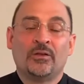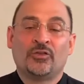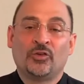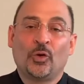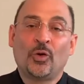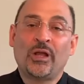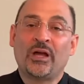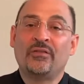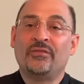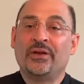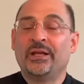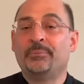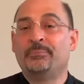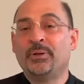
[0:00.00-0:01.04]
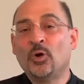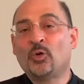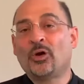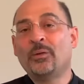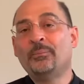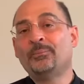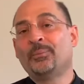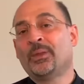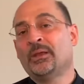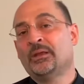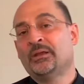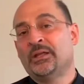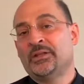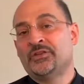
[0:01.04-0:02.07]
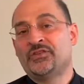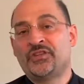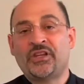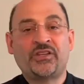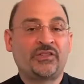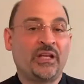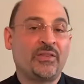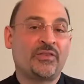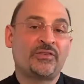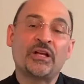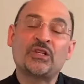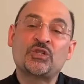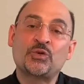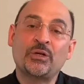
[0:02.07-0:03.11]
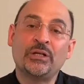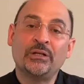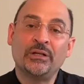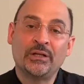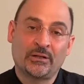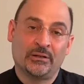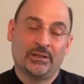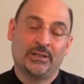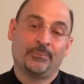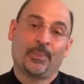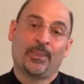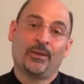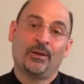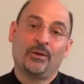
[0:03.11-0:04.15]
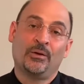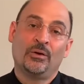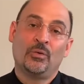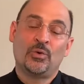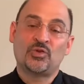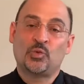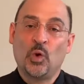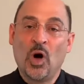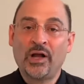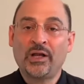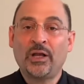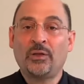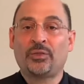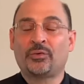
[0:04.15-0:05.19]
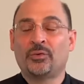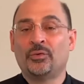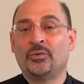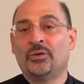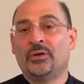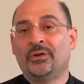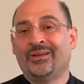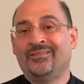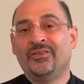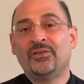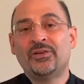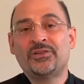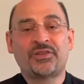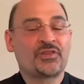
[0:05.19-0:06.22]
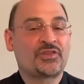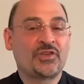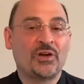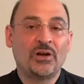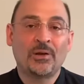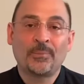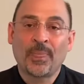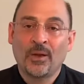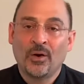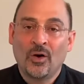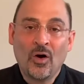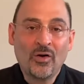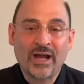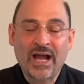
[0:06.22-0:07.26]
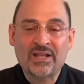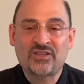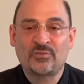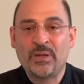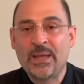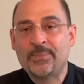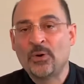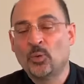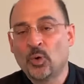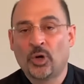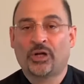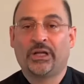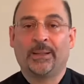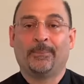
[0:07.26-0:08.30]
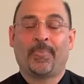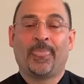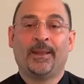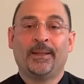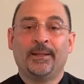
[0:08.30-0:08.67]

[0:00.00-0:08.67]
story of a pilgrim in 16th century Italy who was walking through a village and saw all kinds of people working.